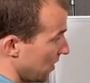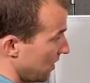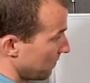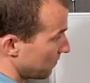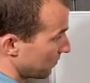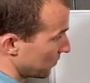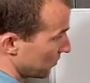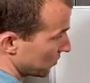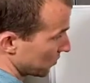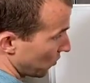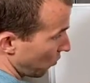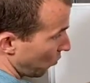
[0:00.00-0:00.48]

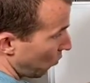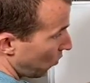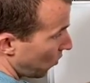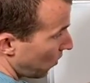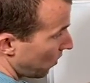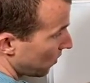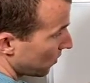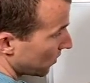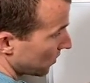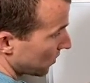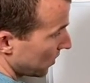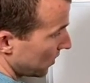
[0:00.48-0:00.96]
there's a
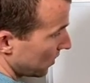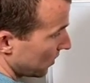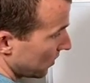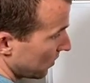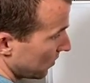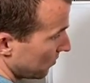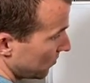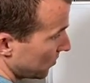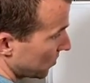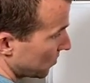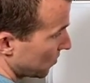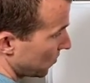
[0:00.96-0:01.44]
wall
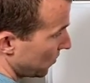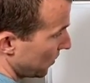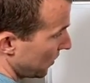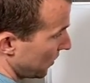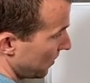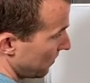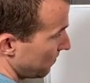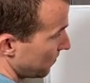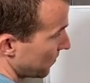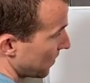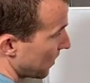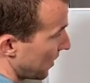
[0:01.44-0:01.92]
here
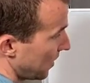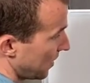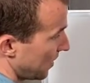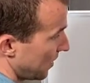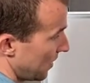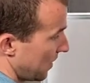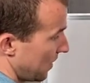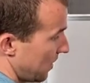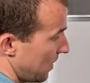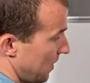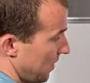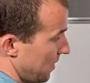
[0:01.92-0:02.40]
between
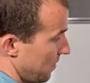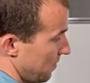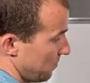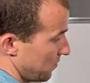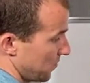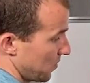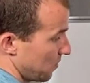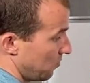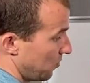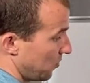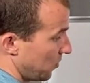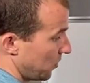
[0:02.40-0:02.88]

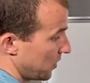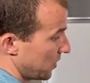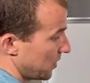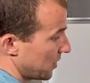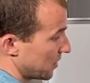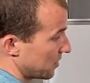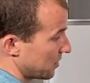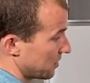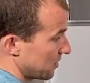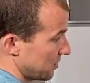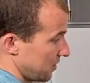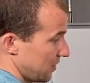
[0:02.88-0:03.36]
the
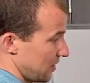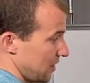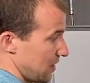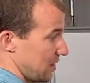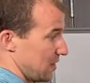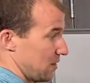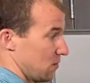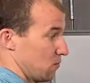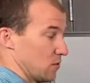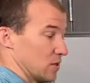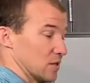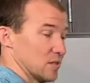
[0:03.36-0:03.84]
blood
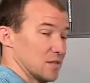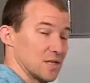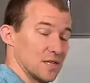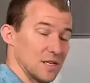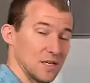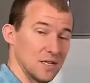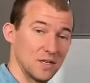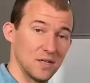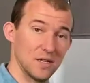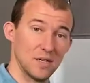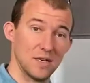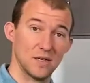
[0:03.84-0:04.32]
and what's
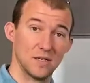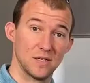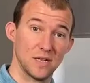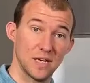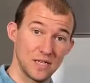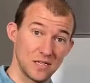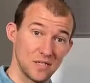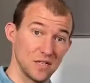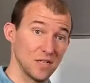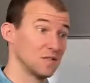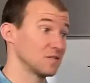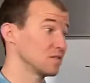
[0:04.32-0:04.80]
in the
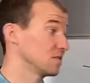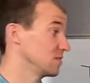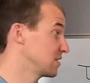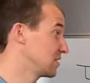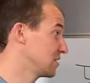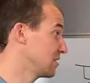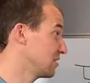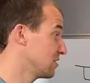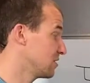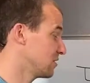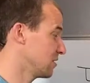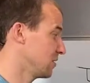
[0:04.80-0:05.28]
digestive
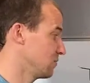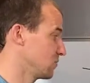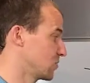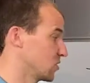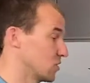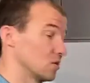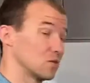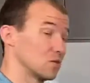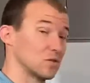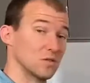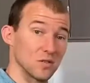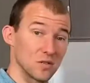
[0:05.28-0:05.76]
system.
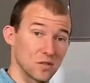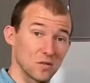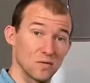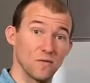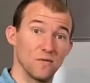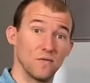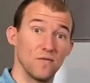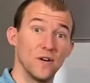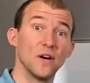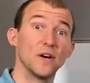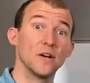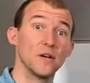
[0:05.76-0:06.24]
So this is
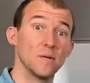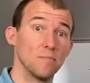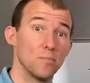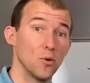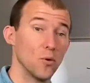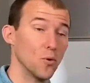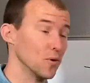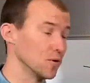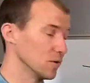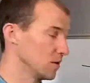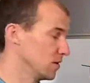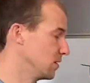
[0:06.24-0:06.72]
very
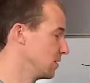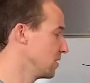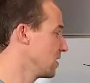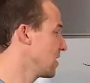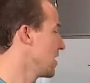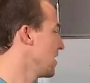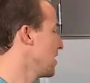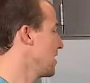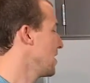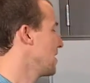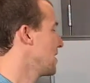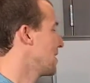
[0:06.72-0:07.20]
important.
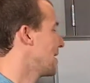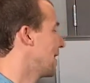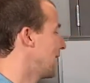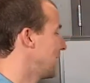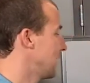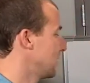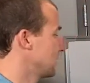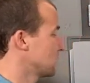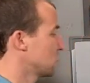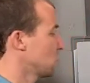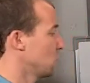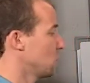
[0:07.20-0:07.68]

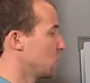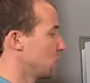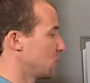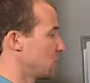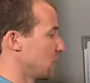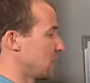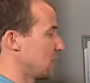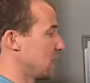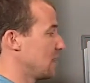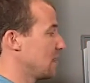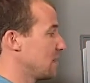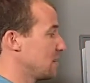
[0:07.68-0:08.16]
So when
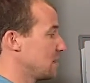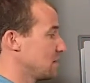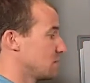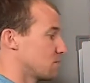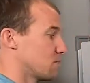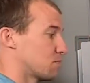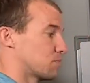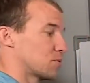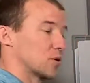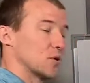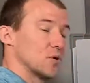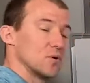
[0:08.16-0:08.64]
we
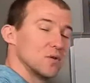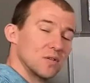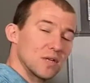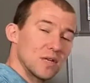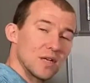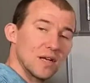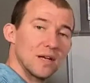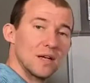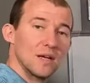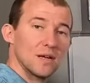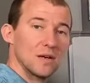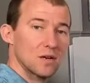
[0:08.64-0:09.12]
eat
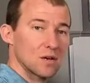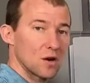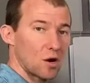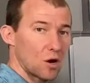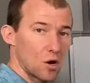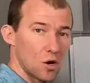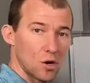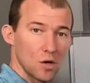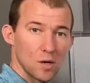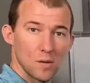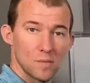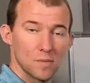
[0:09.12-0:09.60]
protein,
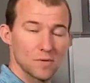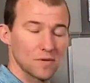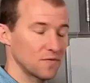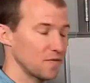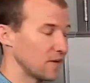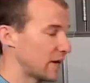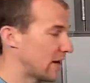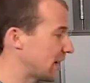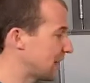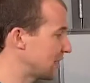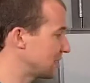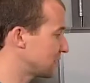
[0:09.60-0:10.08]
carbs,
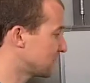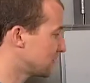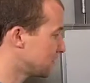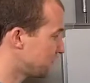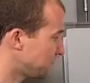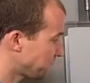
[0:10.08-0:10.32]
fats,